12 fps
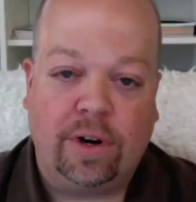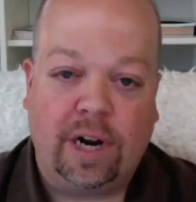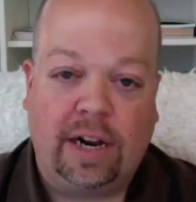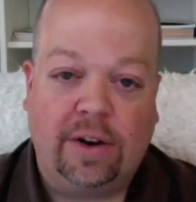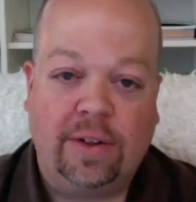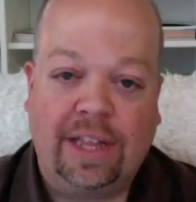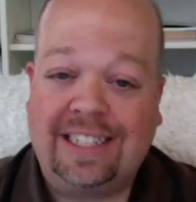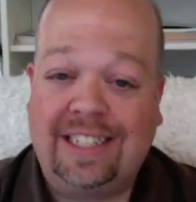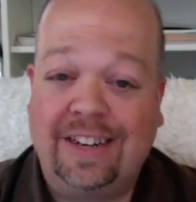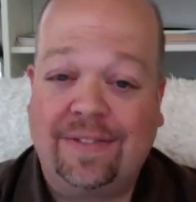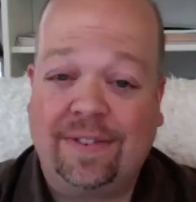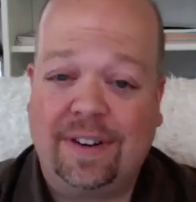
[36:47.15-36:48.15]
and I know that's
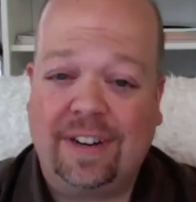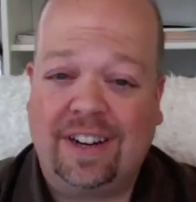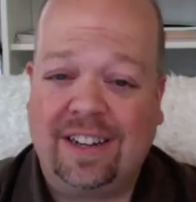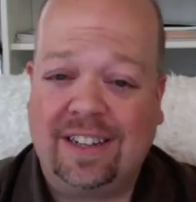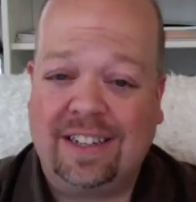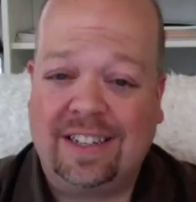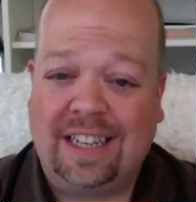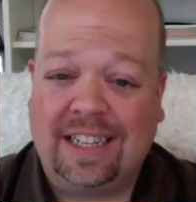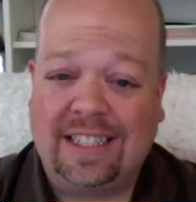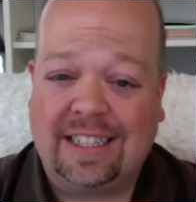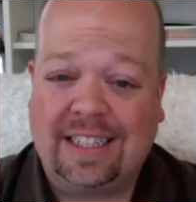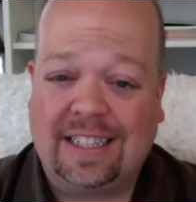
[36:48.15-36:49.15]
different on
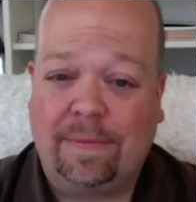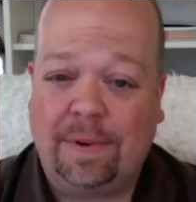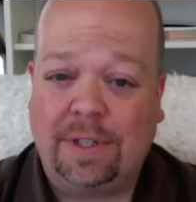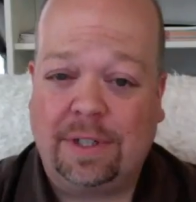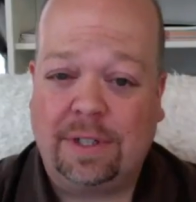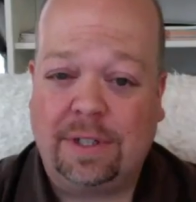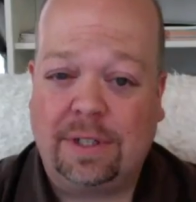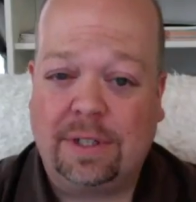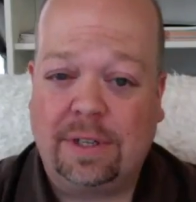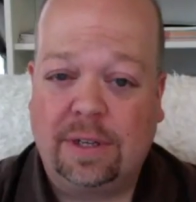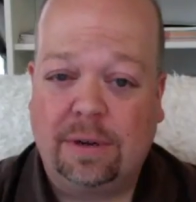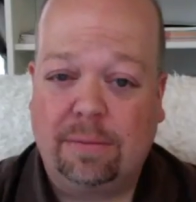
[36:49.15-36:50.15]
desktop versus
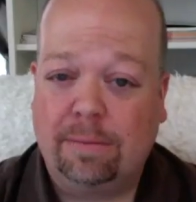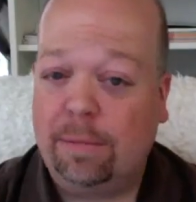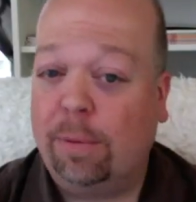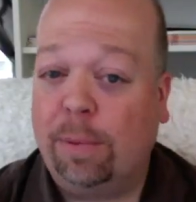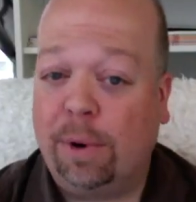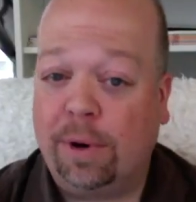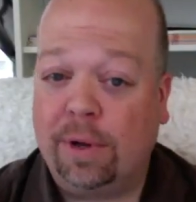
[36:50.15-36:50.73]
mobile.